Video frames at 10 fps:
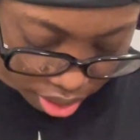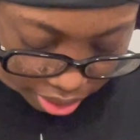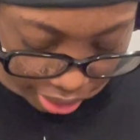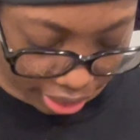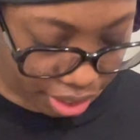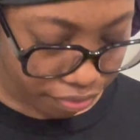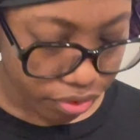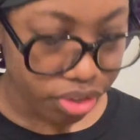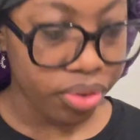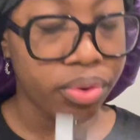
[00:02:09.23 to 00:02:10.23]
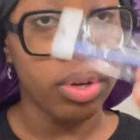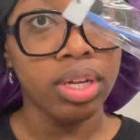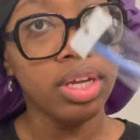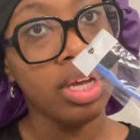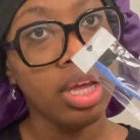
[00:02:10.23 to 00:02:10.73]
They give you
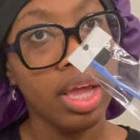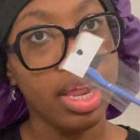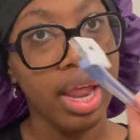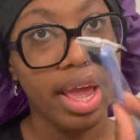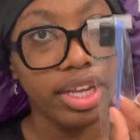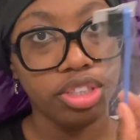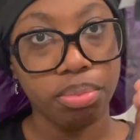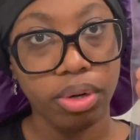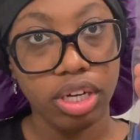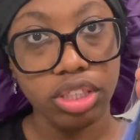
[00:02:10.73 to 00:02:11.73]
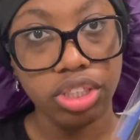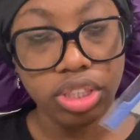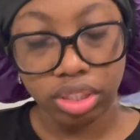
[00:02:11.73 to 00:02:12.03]
an edge brush.